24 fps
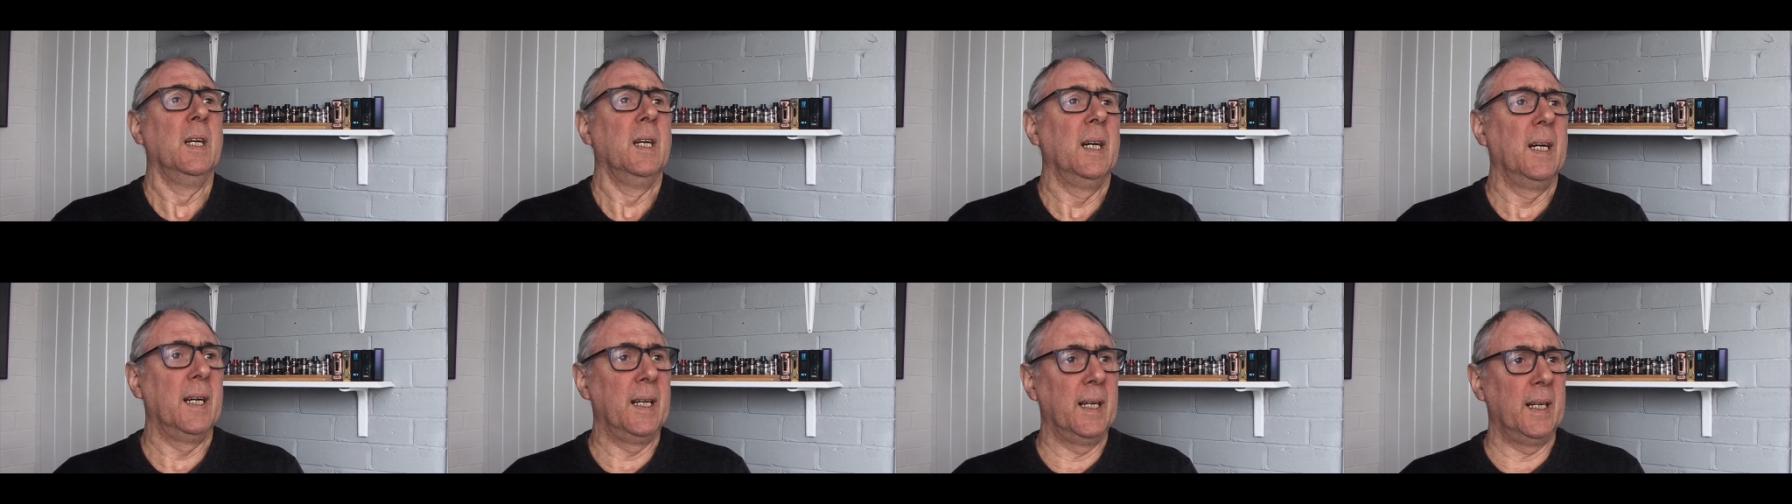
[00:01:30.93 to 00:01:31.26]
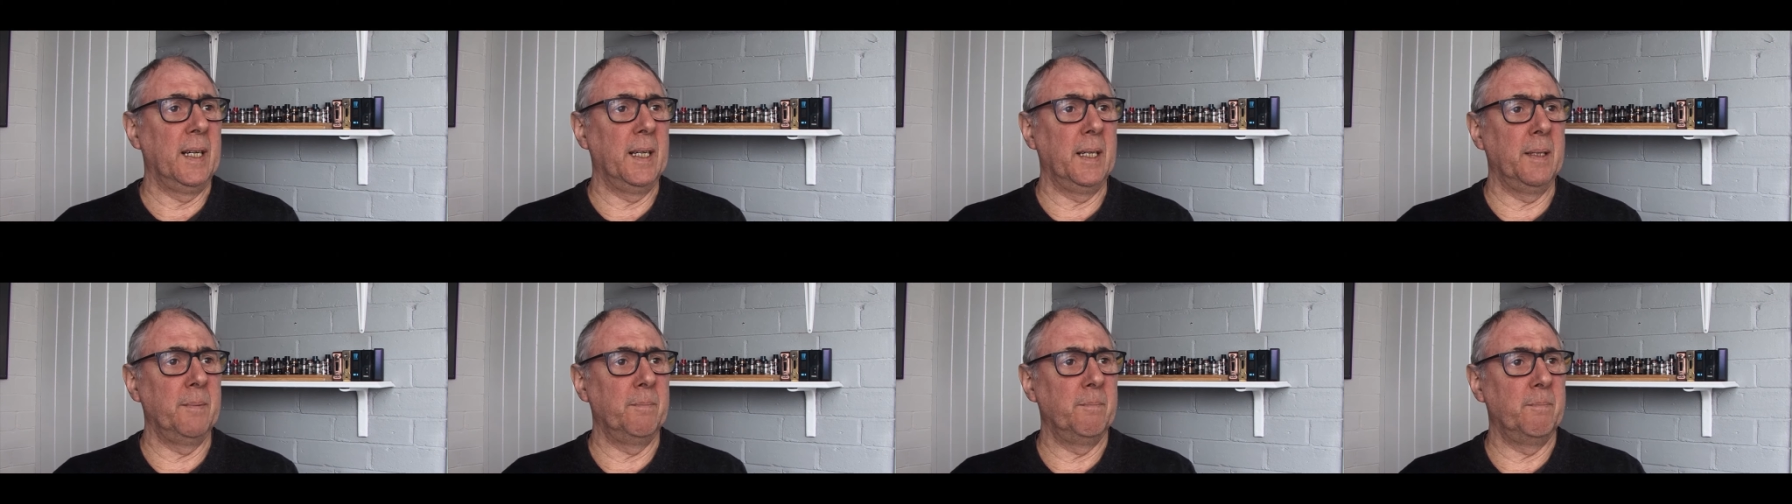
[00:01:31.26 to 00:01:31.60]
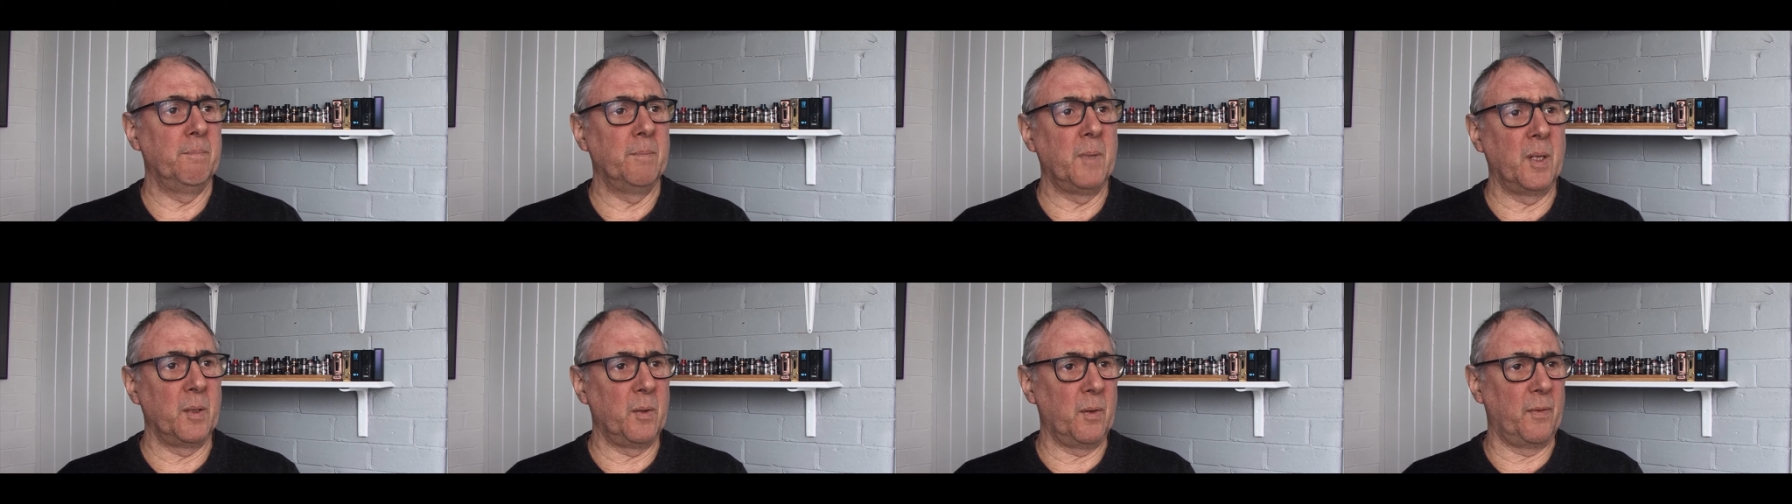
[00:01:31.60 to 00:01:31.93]
um,
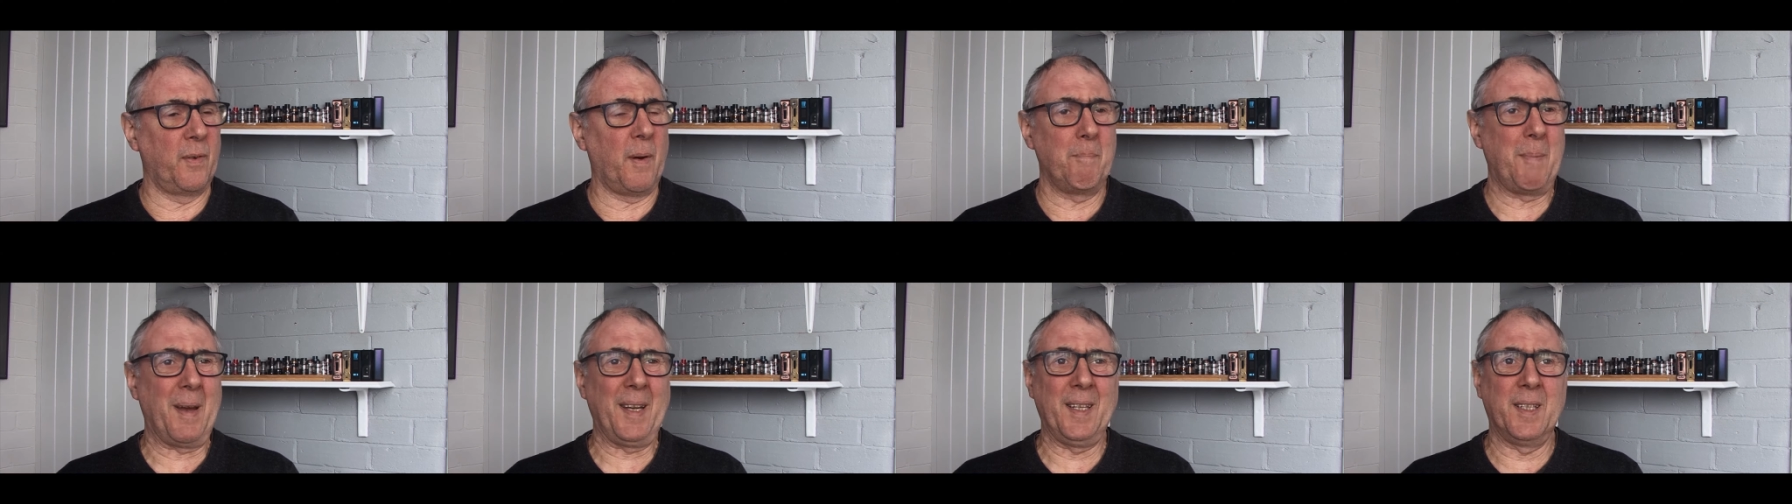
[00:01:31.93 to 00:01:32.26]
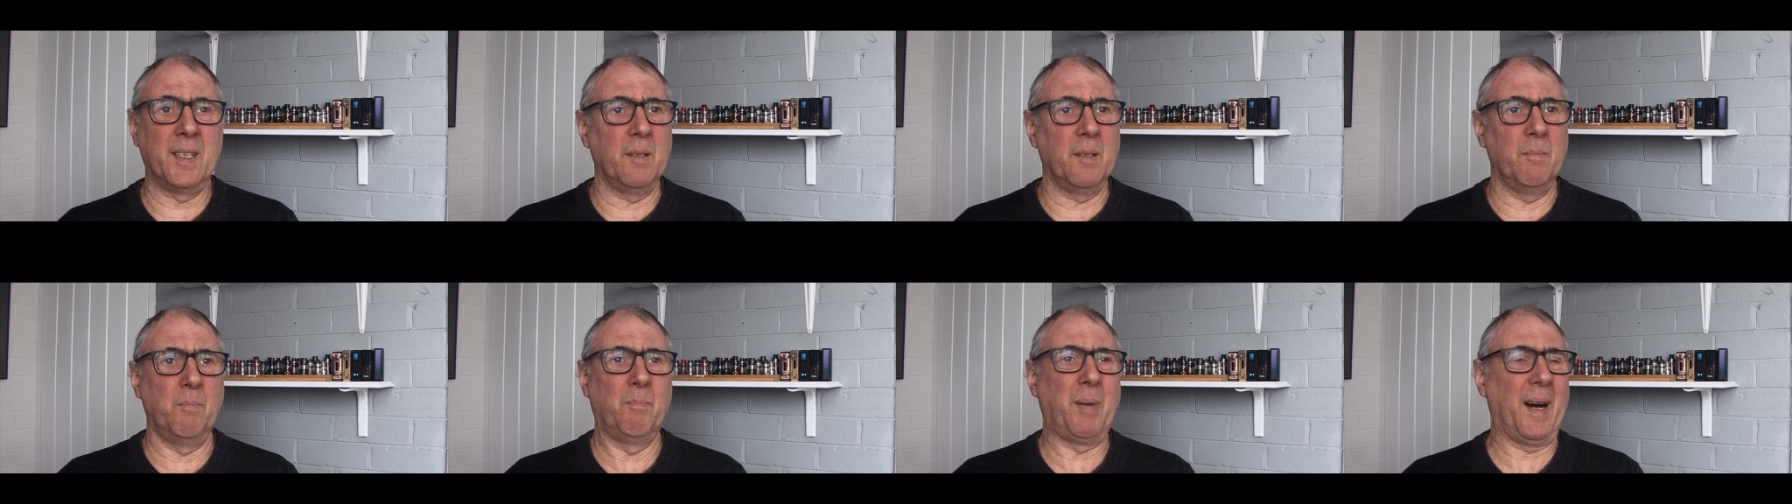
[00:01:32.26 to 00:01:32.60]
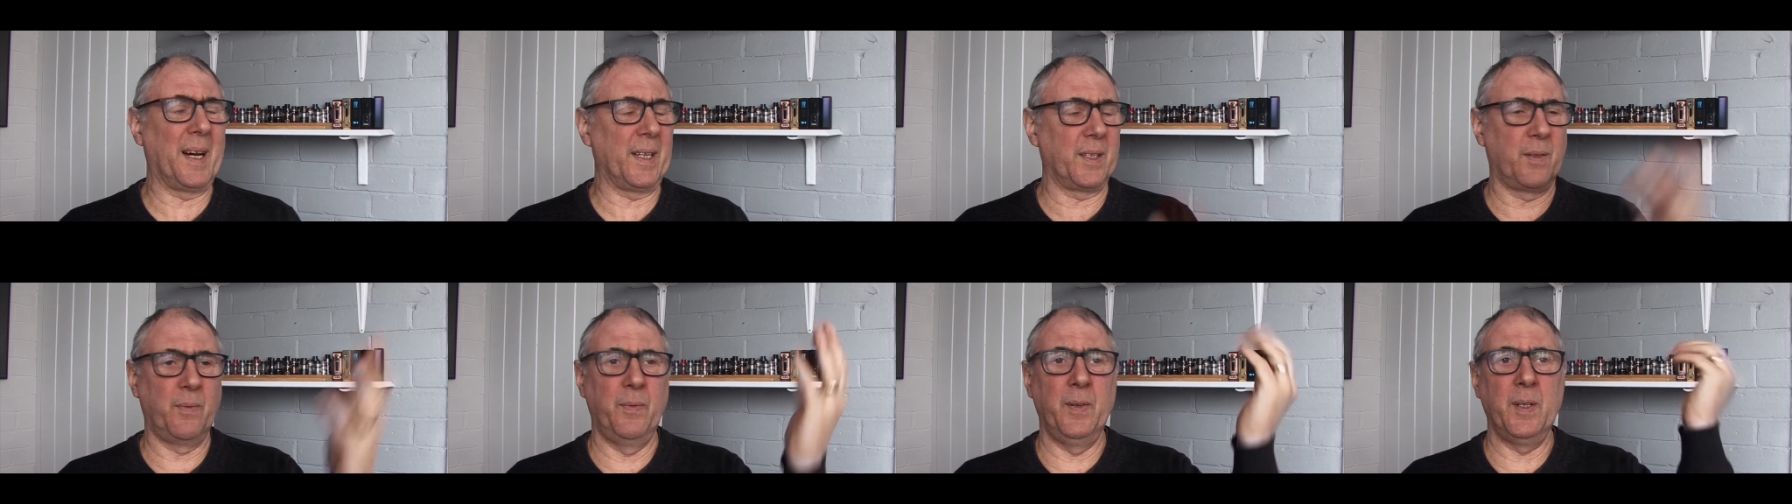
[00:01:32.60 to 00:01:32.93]
I don't know if I mentioned
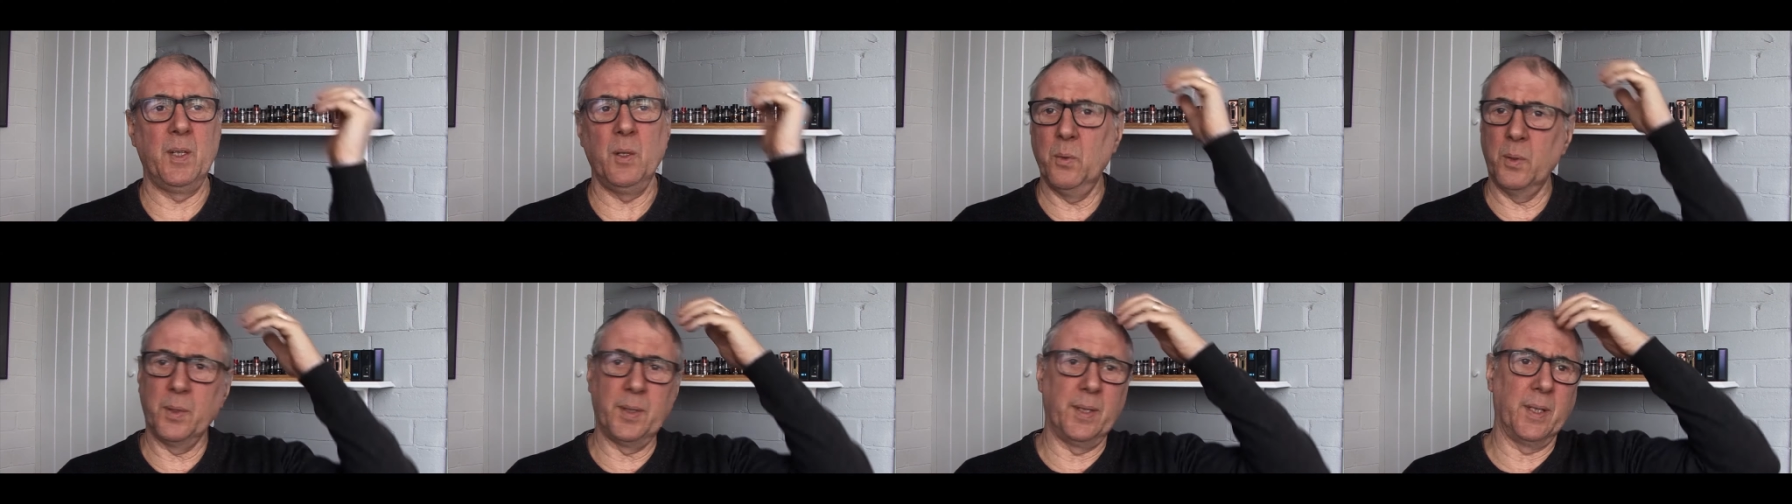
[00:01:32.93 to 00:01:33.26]
past videos,